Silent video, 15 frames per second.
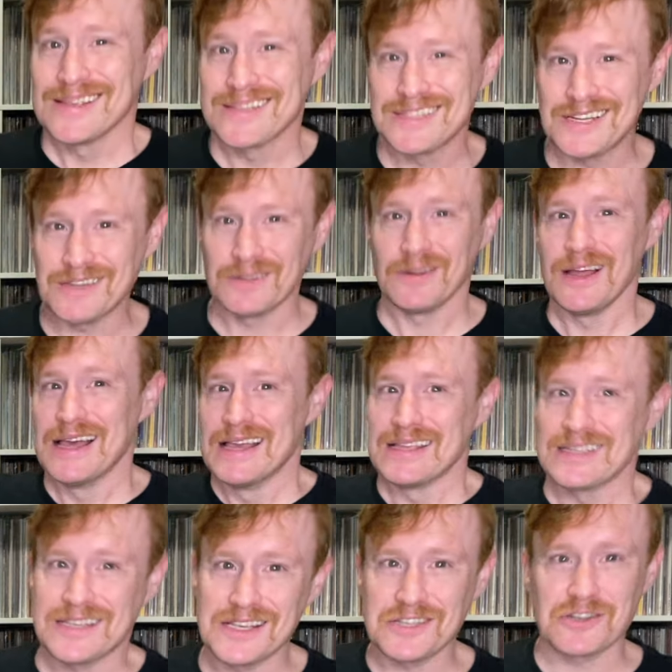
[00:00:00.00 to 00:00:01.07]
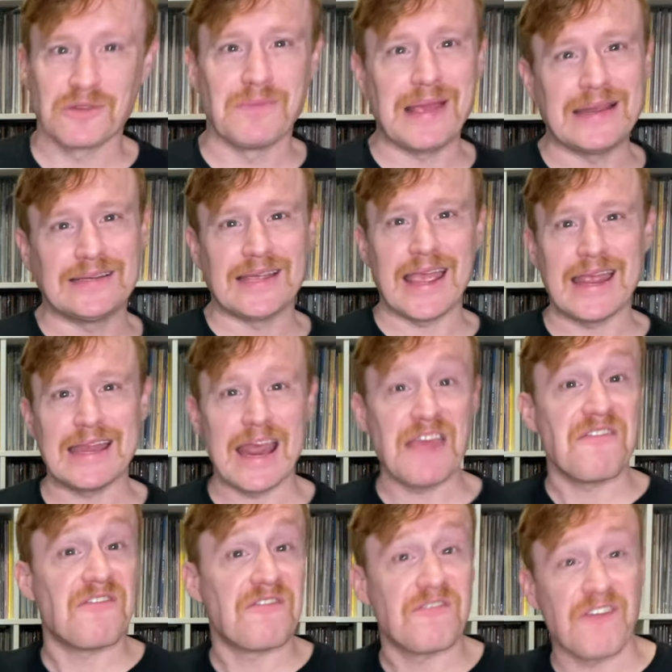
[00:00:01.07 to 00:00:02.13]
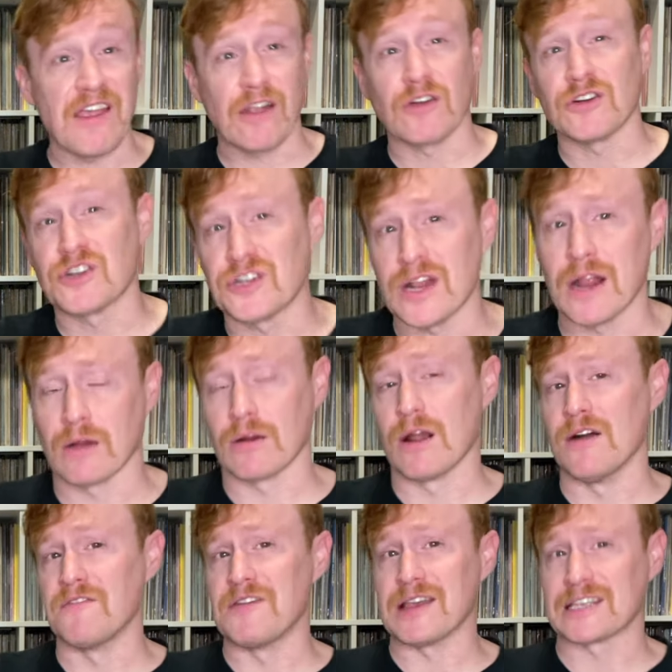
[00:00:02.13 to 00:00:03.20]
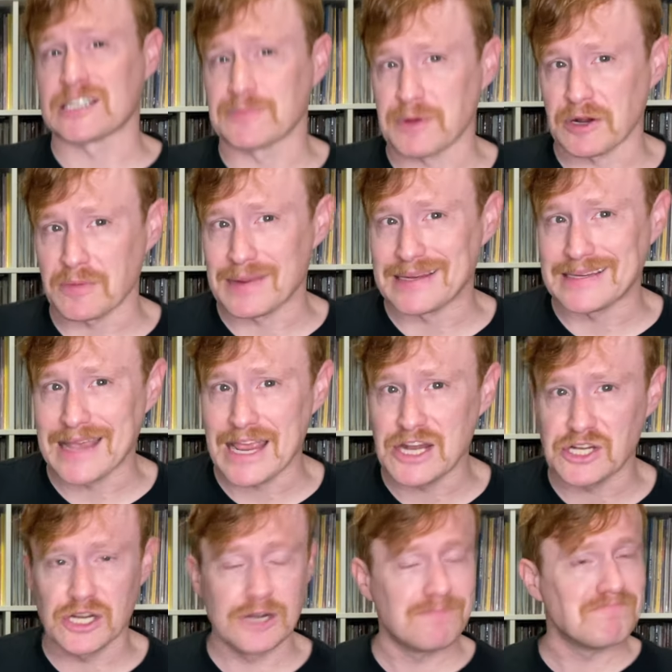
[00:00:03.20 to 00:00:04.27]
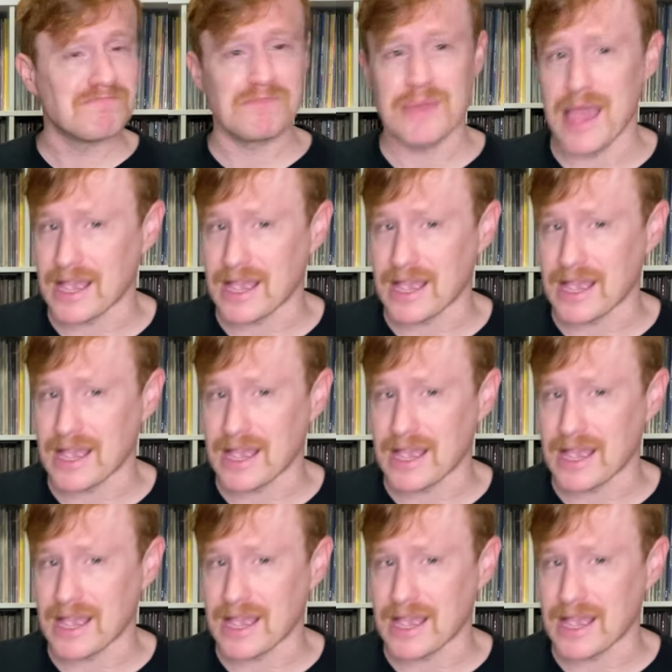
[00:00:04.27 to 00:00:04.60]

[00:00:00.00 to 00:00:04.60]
Still, Sister maintained a fair share of experimentation,